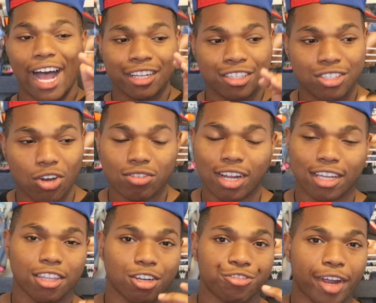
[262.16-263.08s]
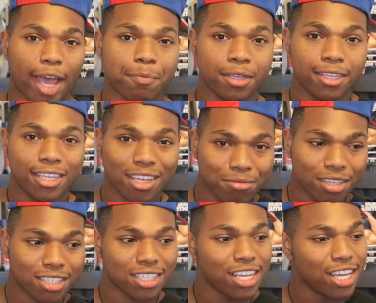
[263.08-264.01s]
I don't like the crappy
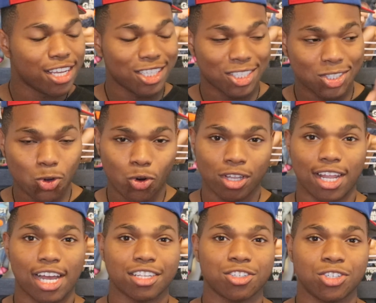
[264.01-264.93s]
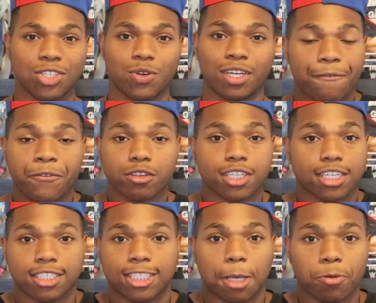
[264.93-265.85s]
gimmicks and storylines they're doing. It feels
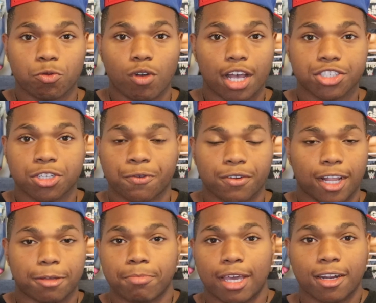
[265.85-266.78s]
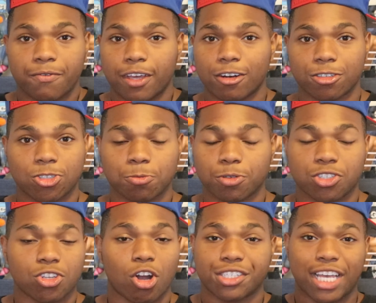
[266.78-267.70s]
like a separate roster for like main event or
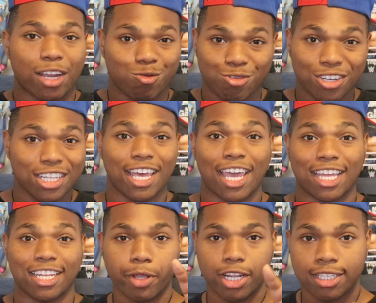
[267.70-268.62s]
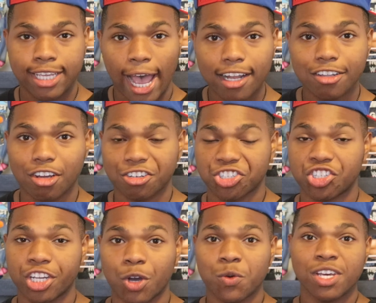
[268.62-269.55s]
superstars. I really hate it. But the talent on the
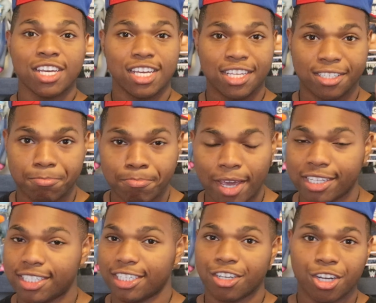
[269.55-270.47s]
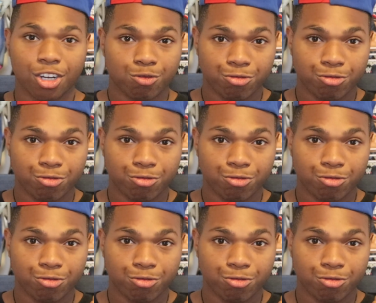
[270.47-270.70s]
show is amazing.